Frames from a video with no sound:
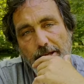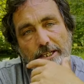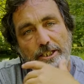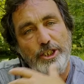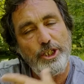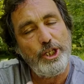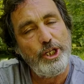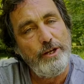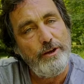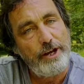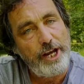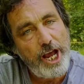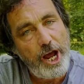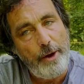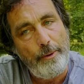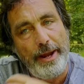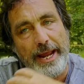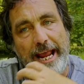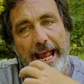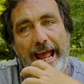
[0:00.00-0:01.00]
So you're
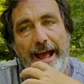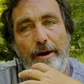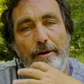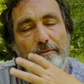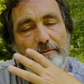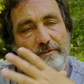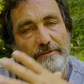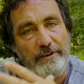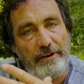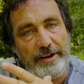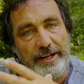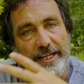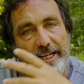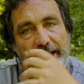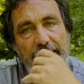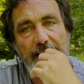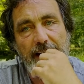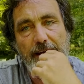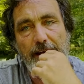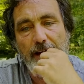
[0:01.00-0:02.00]
going out and
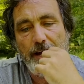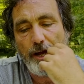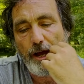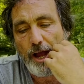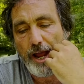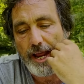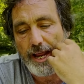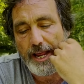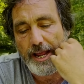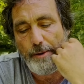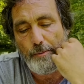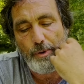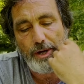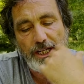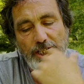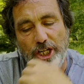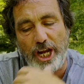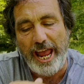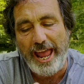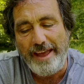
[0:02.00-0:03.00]
finding it. And
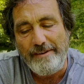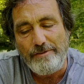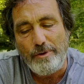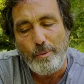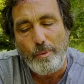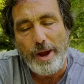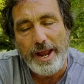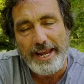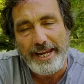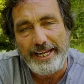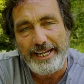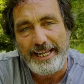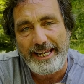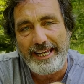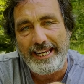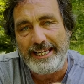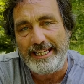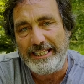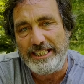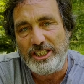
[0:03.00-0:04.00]
whichever way it
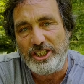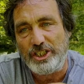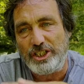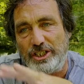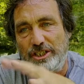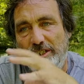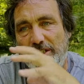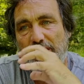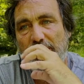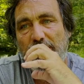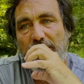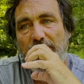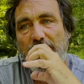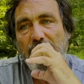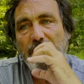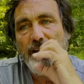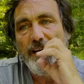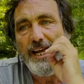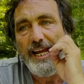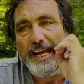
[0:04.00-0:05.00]
is,
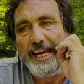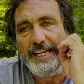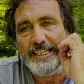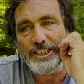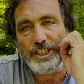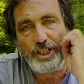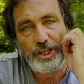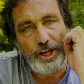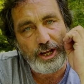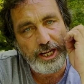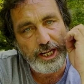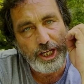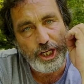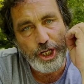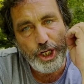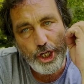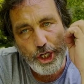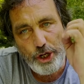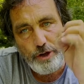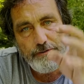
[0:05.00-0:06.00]
it's like
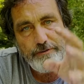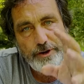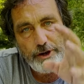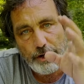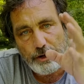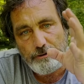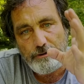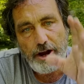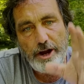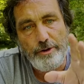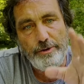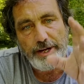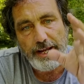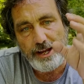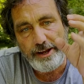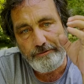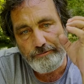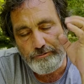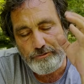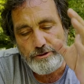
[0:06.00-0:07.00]
you've got to own
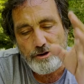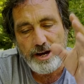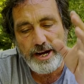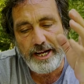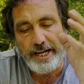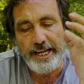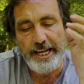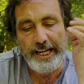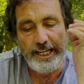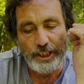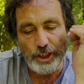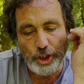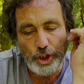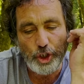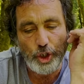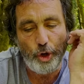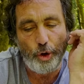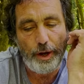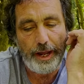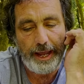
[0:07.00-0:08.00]
it and really
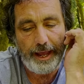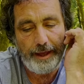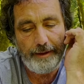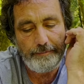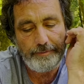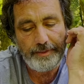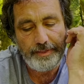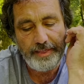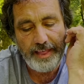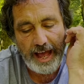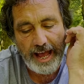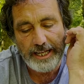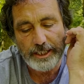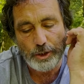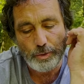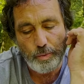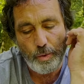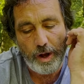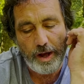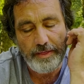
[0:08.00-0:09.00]
enjoy it. And
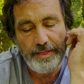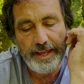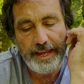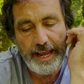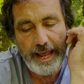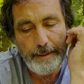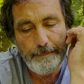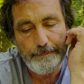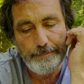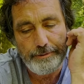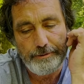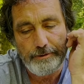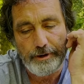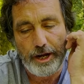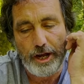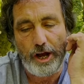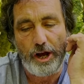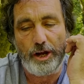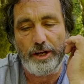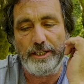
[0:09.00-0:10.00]
that's why the Emperor
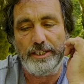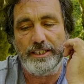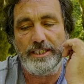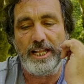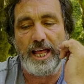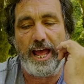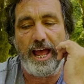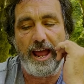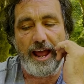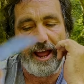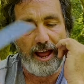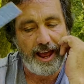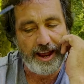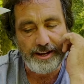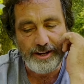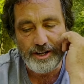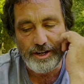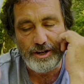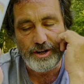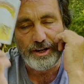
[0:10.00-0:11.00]
card is there.
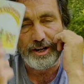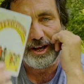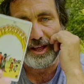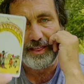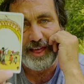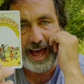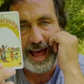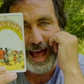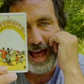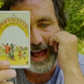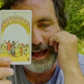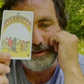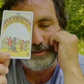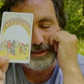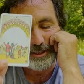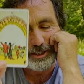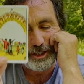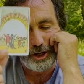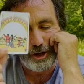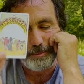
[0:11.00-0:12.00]
And look at that out
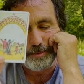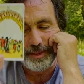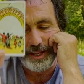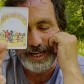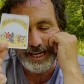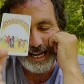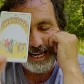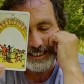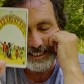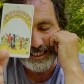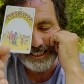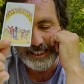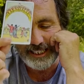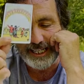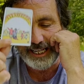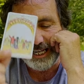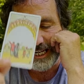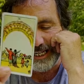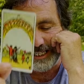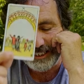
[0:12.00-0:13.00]
the top. The
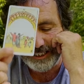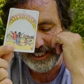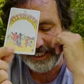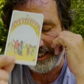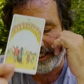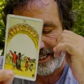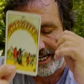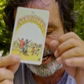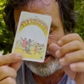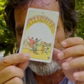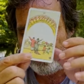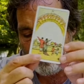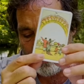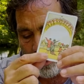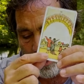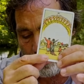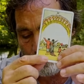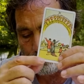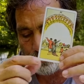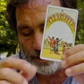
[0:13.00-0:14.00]
lesson is the Ten of
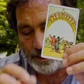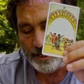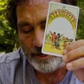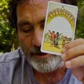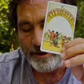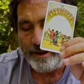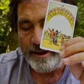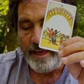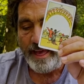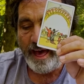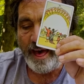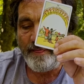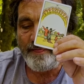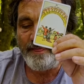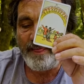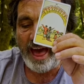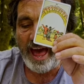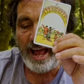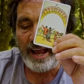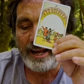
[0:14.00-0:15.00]
Cups. And
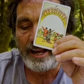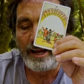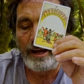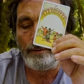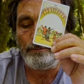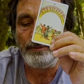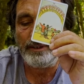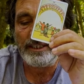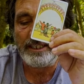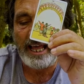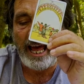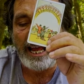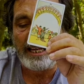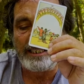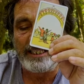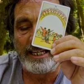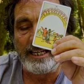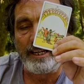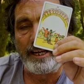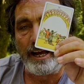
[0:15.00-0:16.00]
that comes, that
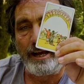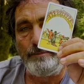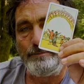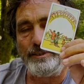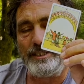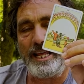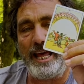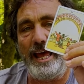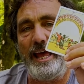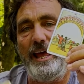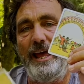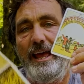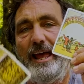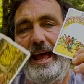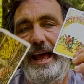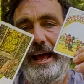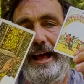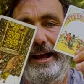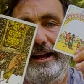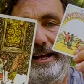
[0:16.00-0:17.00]
tenor comes there
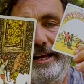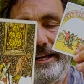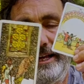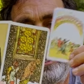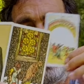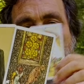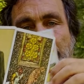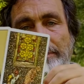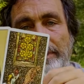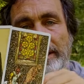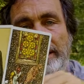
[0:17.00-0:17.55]
at cup.